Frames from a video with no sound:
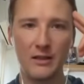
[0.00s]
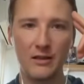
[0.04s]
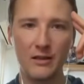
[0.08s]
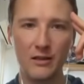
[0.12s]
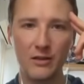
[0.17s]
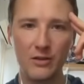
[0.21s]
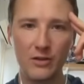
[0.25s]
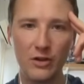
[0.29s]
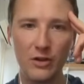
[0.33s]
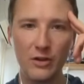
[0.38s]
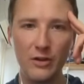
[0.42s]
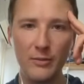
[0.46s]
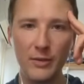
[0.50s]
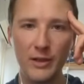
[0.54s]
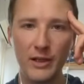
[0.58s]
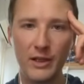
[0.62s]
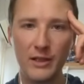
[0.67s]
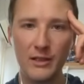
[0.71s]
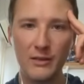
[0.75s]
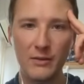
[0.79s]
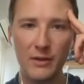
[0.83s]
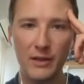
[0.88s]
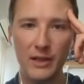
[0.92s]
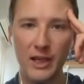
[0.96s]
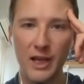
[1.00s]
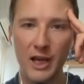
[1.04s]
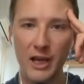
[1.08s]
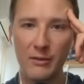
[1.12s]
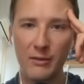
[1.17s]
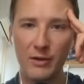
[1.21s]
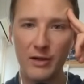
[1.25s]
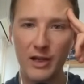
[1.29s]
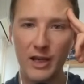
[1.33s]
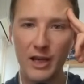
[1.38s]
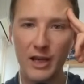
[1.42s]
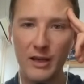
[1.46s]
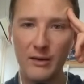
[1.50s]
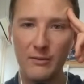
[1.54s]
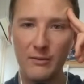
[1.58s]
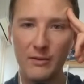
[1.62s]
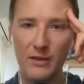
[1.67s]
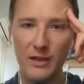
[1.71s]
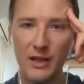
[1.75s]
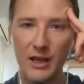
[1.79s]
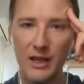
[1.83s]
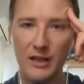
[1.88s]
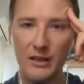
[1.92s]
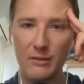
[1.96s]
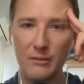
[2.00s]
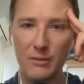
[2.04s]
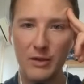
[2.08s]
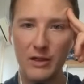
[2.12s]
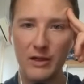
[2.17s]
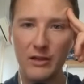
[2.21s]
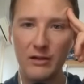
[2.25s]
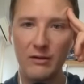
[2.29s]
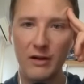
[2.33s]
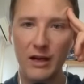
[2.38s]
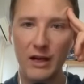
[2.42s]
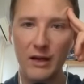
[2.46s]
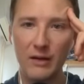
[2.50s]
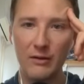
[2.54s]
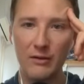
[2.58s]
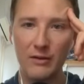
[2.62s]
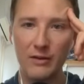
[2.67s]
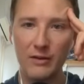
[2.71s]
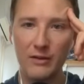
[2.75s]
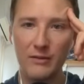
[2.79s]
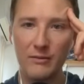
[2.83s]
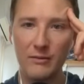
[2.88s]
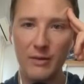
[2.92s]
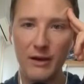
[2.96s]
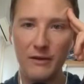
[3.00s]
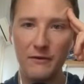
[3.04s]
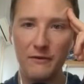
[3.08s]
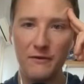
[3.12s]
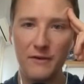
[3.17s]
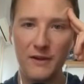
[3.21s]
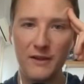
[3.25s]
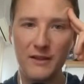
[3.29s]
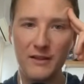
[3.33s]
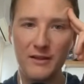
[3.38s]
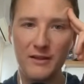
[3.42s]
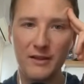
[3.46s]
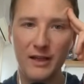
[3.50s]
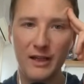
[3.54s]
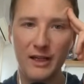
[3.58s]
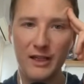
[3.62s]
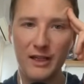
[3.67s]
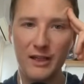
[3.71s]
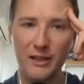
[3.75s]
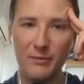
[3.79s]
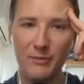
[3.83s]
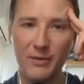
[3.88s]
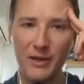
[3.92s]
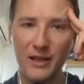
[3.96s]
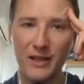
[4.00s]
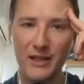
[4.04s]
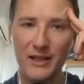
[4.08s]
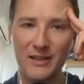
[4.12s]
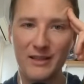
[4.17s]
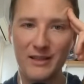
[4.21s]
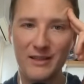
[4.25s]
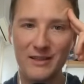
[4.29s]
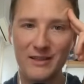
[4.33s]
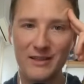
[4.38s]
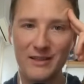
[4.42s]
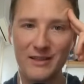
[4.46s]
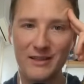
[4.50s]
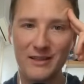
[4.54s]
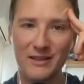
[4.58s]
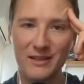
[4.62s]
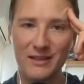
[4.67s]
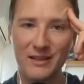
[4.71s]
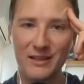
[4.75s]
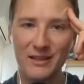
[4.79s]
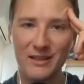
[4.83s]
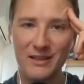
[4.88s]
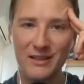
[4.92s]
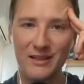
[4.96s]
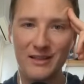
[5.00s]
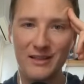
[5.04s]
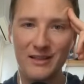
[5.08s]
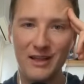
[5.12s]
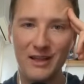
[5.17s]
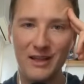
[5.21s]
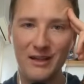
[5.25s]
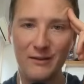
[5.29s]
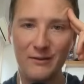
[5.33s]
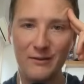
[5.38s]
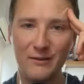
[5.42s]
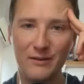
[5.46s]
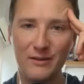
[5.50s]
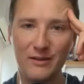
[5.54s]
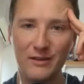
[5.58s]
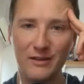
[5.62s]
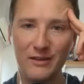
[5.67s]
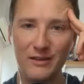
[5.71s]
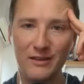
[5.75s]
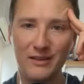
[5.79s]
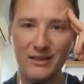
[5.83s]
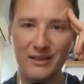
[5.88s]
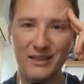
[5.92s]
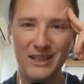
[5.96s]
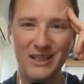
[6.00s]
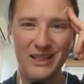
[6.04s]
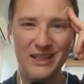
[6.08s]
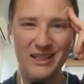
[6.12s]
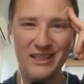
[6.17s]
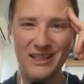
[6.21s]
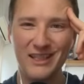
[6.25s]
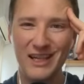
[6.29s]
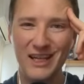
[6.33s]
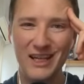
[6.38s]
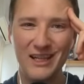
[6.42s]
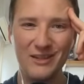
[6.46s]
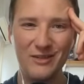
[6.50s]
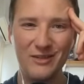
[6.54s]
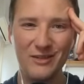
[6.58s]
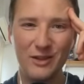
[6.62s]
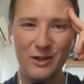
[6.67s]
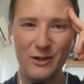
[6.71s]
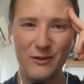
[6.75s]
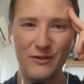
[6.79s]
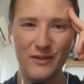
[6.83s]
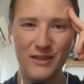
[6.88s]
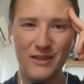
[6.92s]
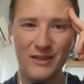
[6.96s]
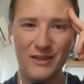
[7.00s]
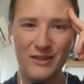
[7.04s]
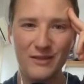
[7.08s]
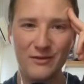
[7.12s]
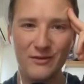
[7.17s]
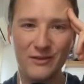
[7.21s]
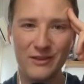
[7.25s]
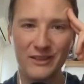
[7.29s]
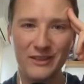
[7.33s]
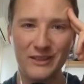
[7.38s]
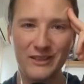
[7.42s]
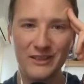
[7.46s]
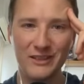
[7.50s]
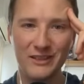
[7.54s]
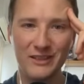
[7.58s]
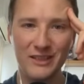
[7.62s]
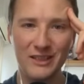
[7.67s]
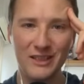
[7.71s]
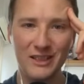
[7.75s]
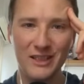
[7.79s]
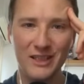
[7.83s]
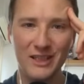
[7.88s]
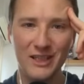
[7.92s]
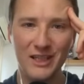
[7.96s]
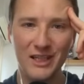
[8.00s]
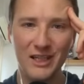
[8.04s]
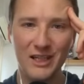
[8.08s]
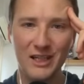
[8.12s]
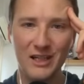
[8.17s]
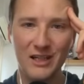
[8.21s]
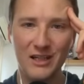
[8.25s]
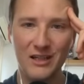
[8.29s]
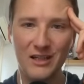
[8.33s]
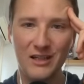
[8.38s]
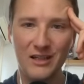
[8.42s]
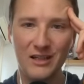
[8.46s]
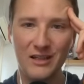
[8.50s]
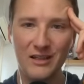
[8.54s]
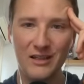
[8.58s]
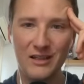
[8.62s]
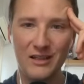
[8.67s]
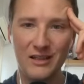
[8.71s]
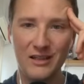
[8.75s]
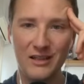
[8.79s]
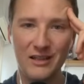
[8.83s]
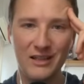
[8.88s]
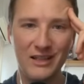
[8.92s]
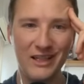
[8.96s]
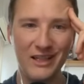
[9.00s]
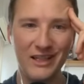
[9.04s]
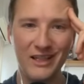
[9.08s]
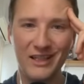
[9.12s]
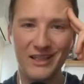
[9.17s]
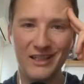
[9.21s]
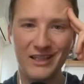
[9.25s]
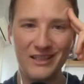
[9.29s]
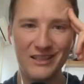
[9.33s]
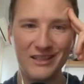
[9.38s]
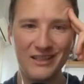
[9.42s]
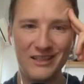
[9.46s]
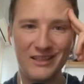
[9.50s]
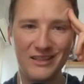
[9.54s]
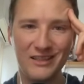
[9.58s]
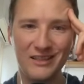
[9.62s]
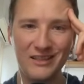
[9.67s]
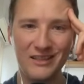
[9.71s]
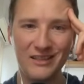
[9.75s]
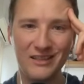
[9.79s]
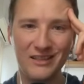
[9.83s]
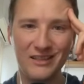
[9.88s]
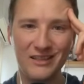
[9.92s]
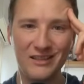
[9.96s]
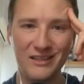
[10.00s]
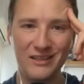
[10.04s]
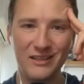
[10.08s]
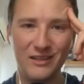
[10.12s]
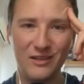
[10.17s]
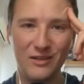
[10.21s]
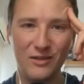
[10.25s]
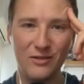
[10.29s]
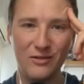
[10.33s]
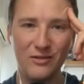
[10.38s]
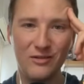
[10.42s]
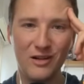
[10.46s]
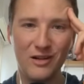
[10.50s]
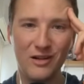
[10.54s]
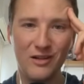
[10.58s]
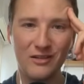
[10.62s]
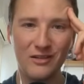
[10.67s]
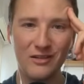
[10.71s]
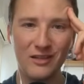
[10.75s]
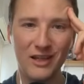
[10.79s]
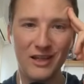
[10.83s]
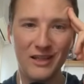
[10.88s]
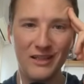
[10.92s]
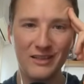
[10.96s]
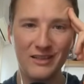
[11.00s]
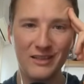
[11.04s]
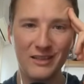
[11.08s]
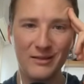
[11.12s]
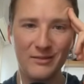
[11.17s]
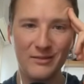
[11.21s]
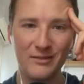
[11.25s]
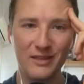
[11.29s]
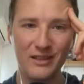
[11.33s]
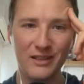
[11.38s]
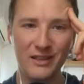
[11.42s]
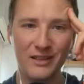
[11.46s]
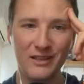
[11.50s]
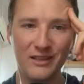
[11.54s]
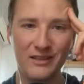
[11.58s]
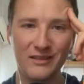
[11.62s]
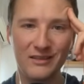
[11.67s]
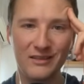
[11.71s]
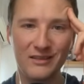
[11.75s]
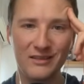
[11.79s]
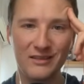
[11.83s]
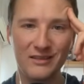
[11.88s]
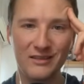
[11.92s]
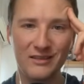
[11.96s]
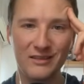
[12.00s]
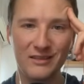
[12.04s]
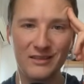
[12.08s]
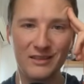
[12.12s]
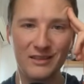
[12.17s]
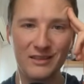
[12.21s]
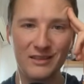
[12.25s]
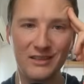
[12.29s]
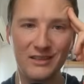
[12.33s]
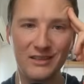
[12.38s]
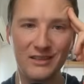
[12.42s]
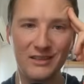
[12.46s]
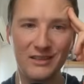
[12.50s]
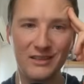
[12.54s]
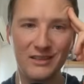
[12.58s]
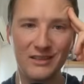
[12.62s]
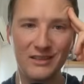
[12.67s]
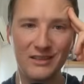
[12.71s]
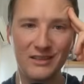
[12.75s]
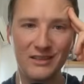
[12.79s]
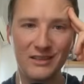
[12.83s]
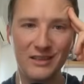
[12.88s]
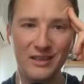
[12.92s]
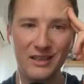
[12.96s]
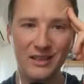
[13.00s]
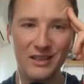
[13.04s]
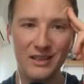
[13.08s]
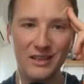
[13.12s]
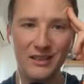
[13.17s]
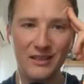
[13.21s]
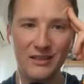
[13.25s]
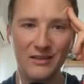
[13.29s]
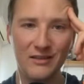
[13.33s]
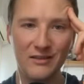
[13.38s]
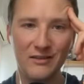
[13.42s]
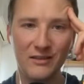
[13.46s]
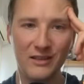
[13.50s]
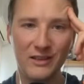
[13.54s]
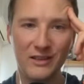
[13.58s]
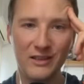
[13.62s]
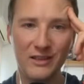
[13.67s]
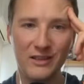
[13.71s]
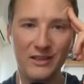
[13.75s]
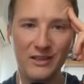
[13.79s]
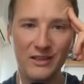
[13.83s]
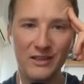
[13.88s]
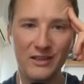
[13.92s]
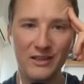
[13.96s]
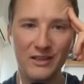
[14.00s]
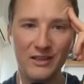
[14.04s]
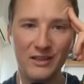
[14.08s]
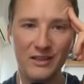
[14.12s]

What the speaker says: Journey begins with a camera aimed at the muddy ground, my feet setting the pace. It didn't take for long. Like, I don't know if this is real. Yeah. All long legs out there. Jesus. Cringe.